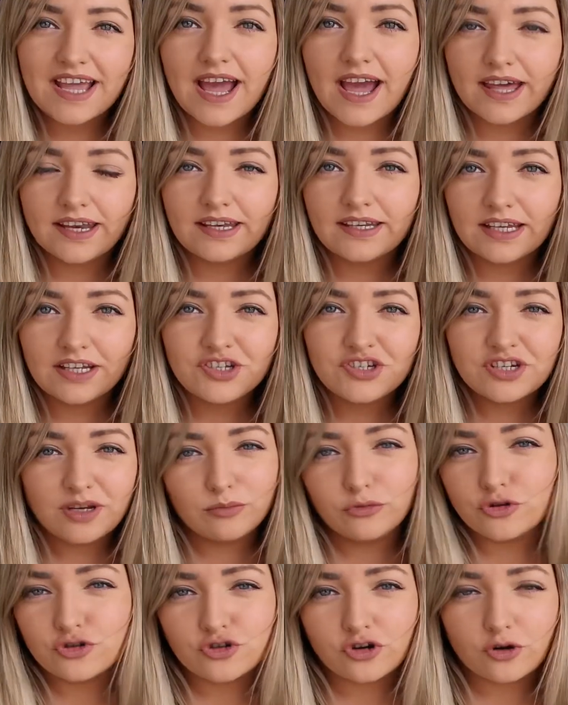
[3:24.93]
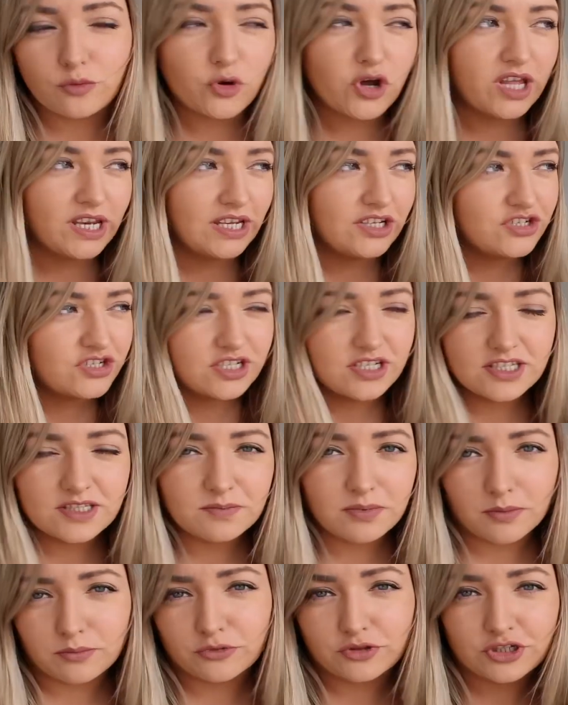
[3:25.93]
add an inch, I'm not sure what an inch is,
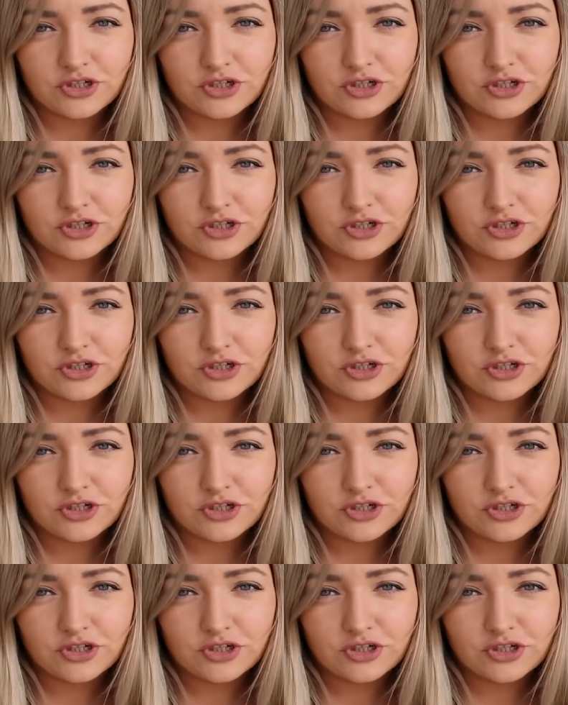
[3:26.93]
but I'm gonna